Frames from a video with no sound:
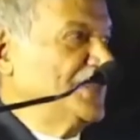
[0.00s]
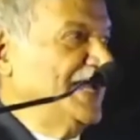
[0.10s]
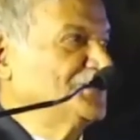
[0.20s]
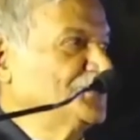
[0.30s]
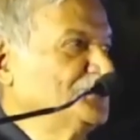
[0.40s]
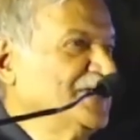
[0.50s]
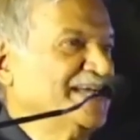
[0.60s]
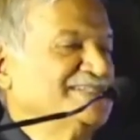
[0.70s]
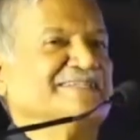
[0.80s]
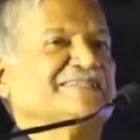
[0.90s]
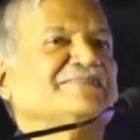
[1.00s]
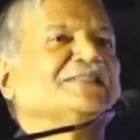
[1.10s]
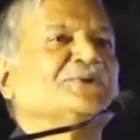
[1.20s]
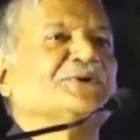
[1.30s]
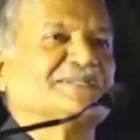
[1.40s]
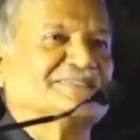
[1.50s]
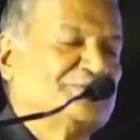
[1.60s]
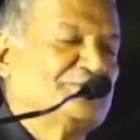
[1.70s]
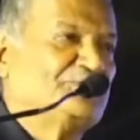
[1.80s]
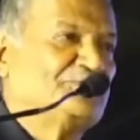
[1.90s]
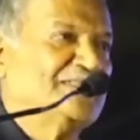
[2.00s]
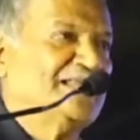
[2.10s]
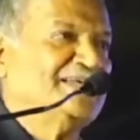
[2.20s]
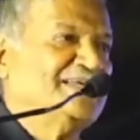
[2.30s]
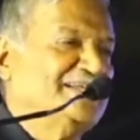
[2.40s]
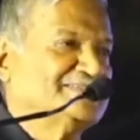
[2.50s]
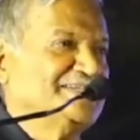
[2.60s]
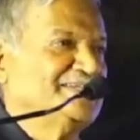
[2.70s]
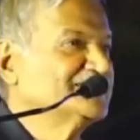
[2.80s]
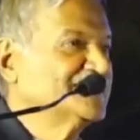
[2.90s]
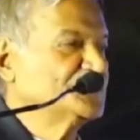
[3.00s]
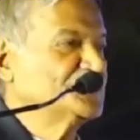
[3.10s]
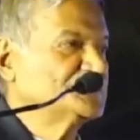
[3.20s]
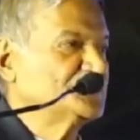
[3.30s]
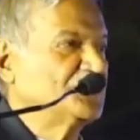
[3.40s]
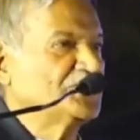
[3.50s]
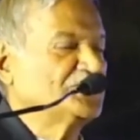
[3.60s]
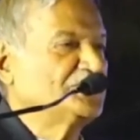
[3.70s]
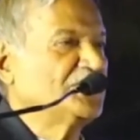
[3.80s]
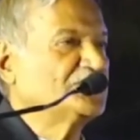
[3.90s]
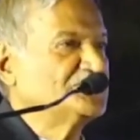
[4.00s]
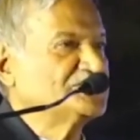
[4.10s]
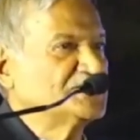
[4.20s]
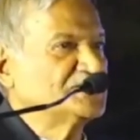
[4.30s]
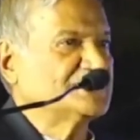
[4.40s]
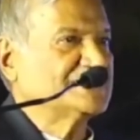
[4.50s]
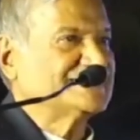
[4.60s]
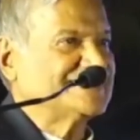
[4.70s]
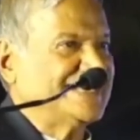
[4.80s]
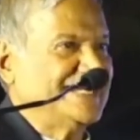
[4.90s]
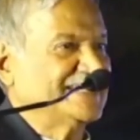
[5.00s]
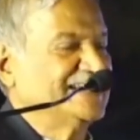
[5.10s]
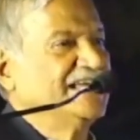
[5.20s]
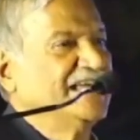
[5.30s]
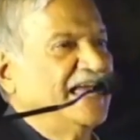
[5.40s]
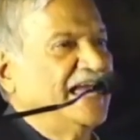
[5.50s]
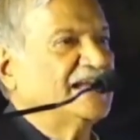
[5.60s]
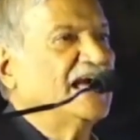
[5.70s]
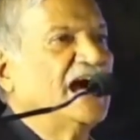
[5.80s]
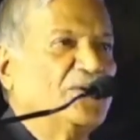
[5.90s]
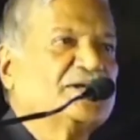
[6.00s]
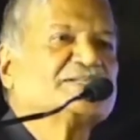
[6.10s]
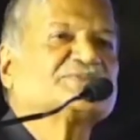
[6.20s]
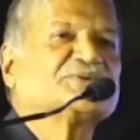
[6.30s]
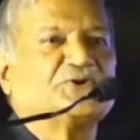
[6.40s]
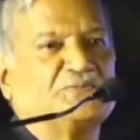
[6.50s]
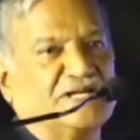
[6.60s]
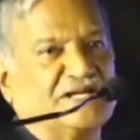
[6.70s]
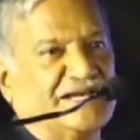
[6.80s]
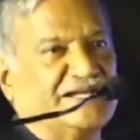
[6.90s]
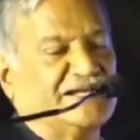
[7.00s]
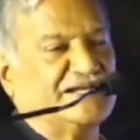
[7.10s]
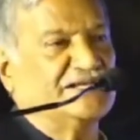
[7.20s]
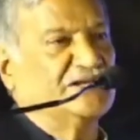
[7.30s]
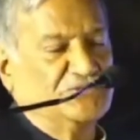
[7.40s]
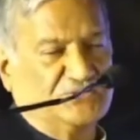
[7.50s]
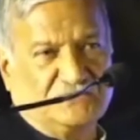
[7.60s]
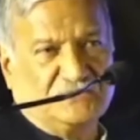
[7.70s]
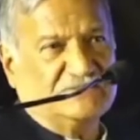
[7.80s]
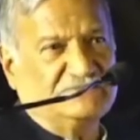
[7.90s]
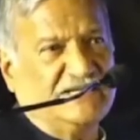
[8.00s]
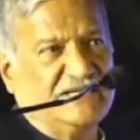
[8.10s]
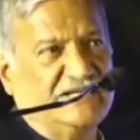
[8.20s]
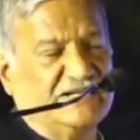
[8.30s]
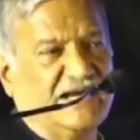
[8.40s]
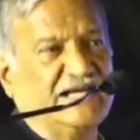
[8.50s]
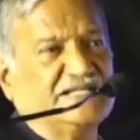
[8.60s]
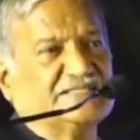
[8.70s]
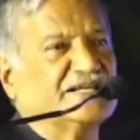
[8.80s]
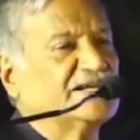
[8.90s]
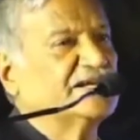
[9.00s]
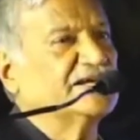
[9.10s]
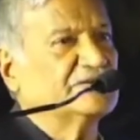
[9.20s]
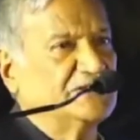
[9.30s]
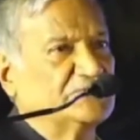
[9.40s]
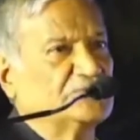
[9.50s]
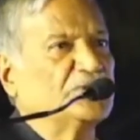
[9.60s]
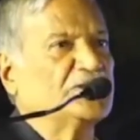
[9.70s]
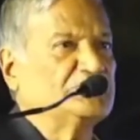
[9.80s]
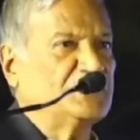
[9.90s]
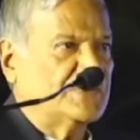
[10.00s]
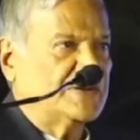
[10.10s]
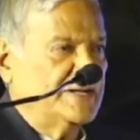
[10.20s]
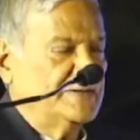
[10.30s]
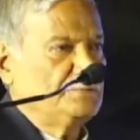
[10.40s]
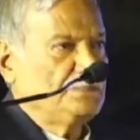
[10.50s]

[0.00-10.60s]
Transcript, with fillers: And through McKinsey, they will know us. That here is a leader who is talking about a vision for the state and how it is going to be created. So it was a very nice and clear way of going about it.